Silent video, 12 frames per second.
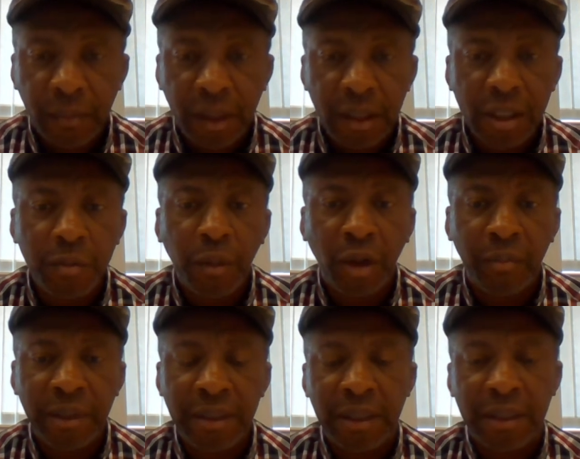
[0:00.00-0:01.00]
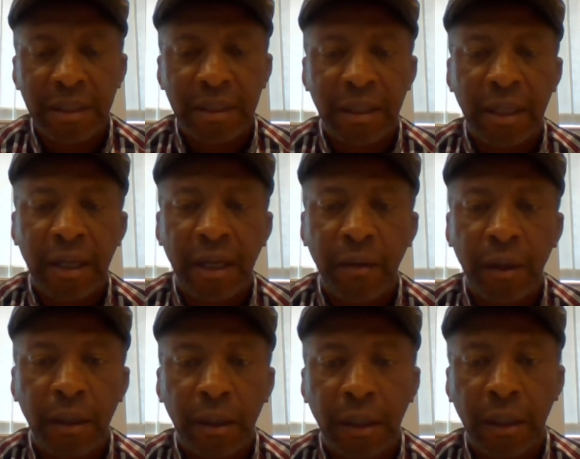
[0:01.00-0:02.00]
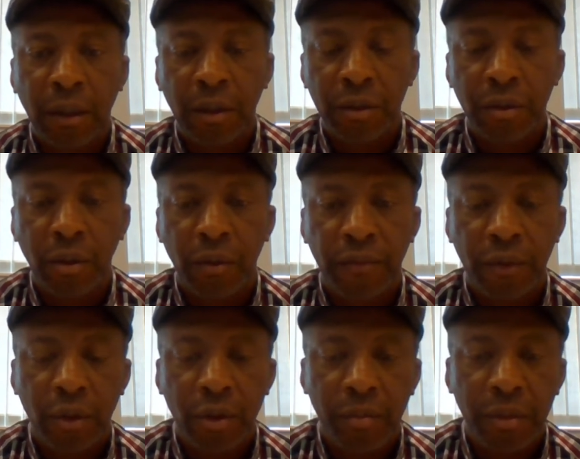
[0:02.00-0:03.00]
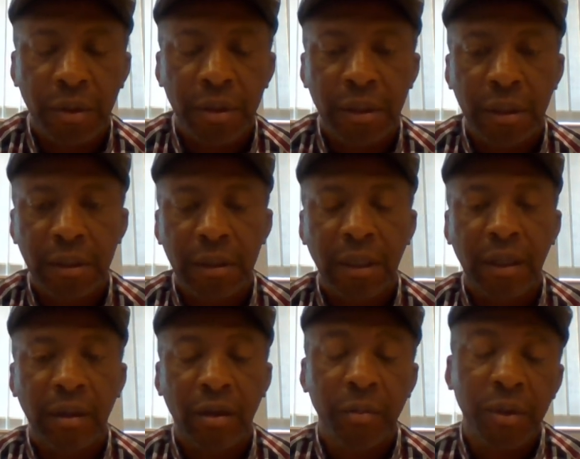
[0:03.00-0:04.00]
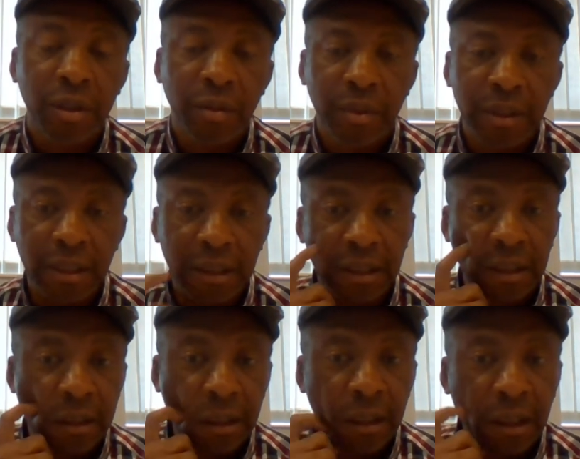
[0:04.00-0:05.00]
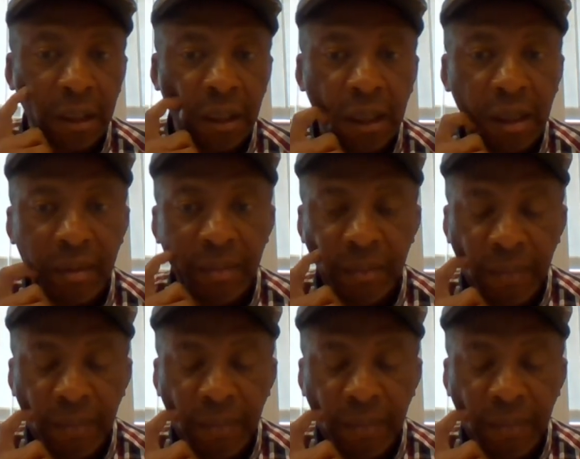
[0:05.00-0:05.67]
small businesses in our area, and also for community businesses um,